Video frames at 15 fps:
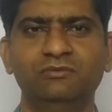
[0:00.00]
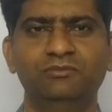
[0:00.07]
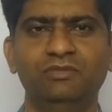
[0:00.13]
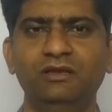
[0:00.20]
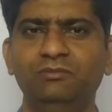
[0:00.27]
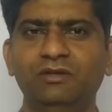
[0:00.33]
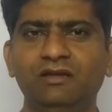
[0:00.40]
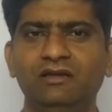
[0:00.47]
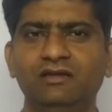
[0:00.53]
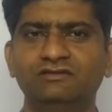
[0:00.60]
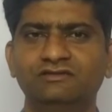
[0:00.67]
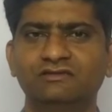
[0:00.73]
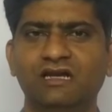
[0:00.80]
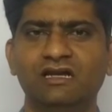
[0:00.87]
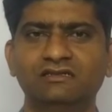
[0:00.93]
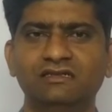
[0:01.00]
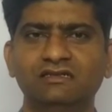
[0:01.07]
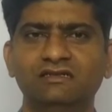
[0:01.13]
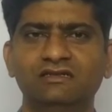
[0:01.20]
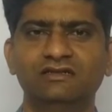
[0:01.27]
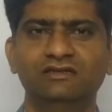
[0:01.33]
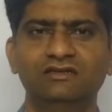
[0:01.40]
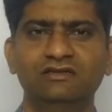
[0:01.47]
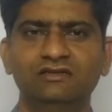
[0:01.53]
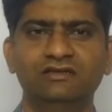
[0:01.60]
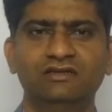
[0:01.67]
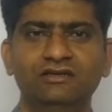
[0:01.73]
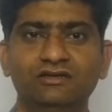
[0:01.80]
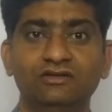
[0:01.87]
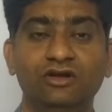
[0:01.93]
People started
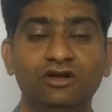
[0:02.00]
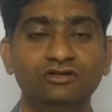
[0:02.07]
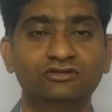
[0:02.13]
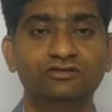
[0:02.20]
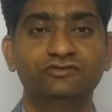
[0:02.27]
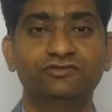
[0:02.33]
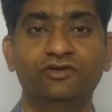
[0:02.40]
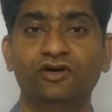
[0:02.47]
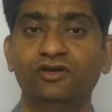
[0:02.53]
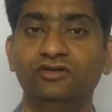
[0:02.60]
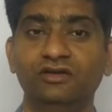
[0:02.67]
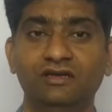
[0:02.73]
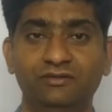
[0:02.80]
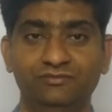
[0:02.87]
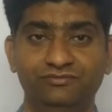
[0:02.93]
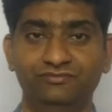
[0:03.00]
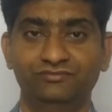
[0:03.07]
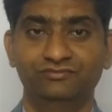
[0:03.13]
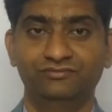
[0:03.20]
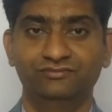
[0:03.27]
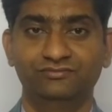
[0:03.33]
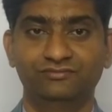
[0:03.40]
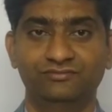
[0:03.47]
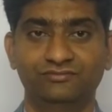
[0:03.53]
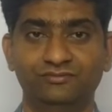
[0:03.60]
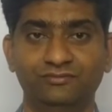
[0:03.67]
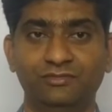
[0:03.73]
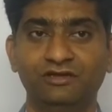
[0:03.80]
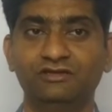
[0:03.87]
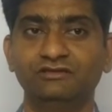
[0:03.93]
not to follow him
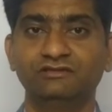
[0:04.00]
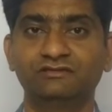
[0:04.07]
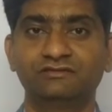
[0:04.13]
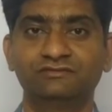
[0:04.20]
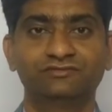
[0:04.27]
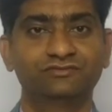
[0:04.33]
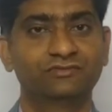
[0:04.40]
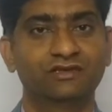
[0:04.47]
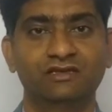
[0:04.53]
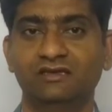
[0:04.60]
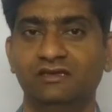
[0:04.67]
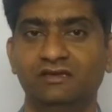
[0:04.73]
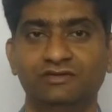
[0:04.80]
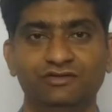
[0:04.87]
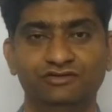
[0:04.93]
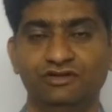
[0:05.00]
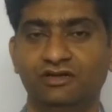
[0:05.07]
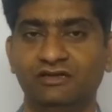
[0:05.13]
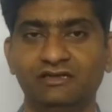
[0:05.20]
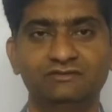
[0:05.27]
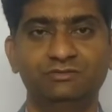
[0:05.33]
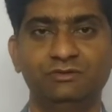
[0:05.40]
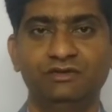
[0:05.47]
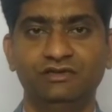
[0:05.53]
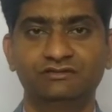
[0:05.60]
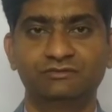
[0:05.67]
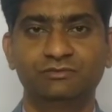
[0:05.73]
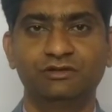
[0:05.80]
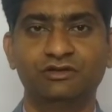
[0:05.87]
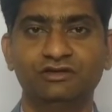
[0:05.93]
because he was not
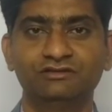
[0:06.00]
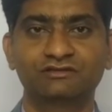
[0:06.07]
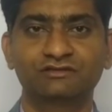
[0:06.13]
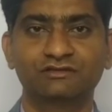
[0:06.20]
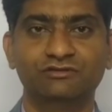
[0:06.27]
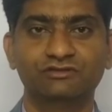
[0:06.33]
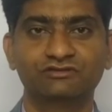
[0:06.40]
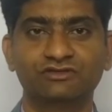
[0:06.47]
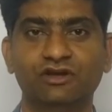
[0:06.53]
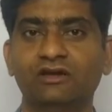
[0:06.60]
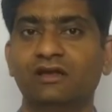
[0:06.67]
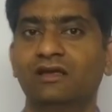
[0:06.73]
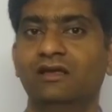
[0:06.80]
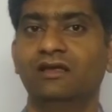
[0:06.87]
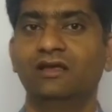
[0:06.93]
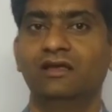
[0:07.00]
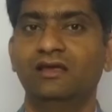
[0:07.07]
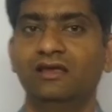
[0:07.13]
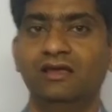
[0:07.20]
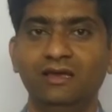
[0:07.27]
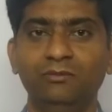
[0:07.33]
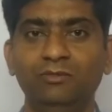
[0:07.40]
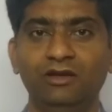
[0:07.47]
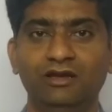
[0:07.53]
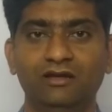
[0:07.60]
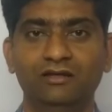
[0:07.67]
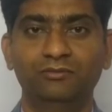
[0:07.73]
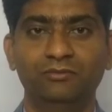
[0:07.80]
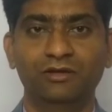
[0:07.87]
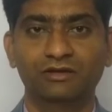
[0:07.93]
experienced, because he was not
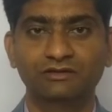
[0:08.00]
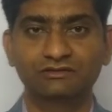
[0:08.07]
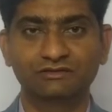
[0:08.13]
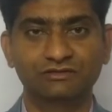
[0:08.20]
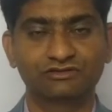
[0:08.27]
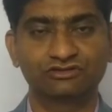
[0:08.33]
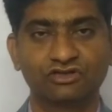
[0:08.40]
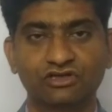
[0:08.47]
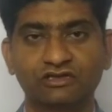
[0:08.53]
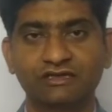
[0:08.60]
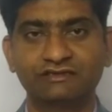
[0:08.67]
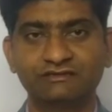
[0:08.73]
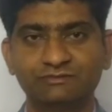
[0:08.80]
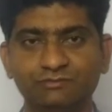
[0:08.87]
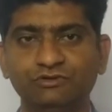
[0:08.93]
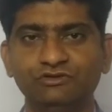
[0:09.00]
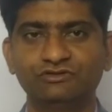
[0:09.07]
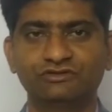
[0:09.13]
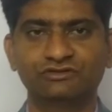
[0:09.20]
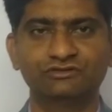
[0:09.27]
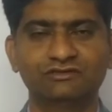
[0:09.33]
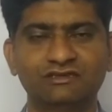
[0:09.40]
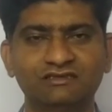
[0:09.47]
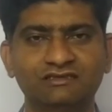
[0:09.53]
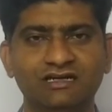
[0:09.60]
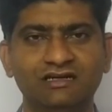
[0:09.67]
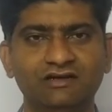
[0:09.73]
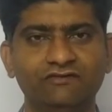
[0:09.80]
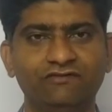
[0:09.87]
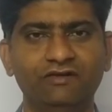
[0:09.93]
able, because he was not exposed to such
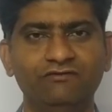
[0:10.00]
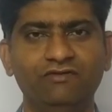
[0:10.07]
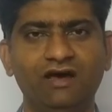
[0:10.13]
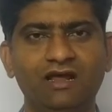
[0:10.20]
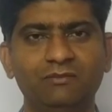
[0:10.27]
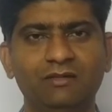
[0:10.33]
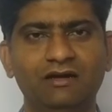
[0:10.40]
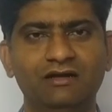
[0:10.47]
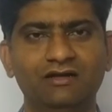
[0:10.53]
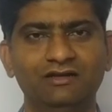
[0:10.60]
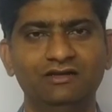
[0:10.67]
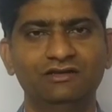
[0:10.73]
kind of environment.